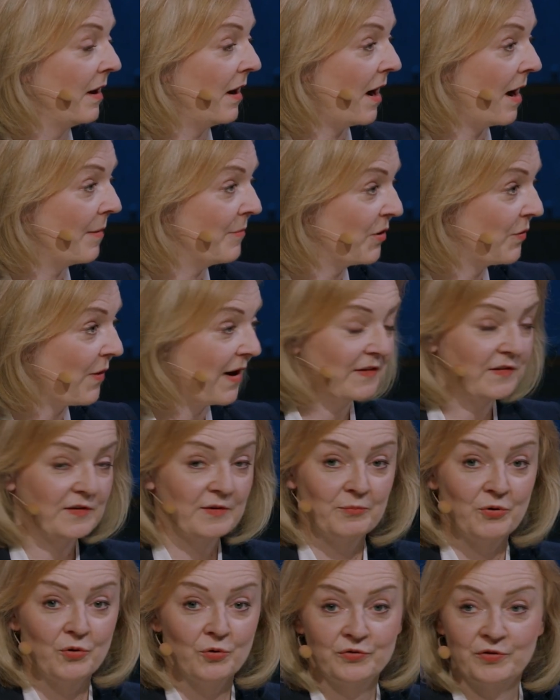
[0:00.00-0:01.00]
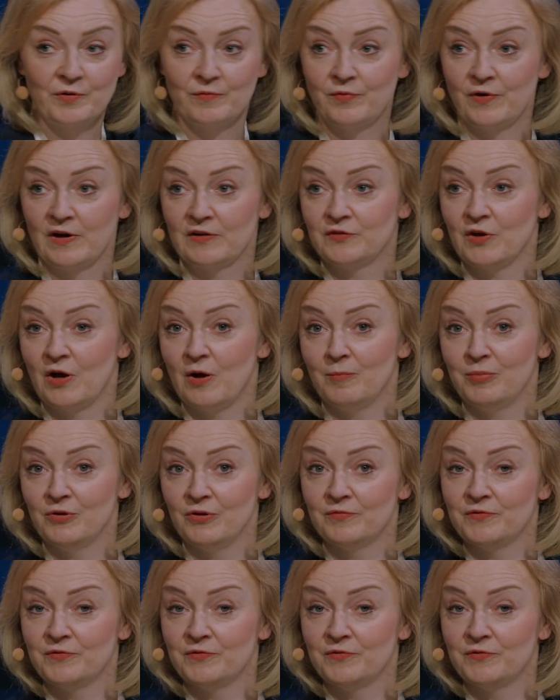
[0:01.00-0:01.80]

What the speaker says: I'm a great supporter, for example,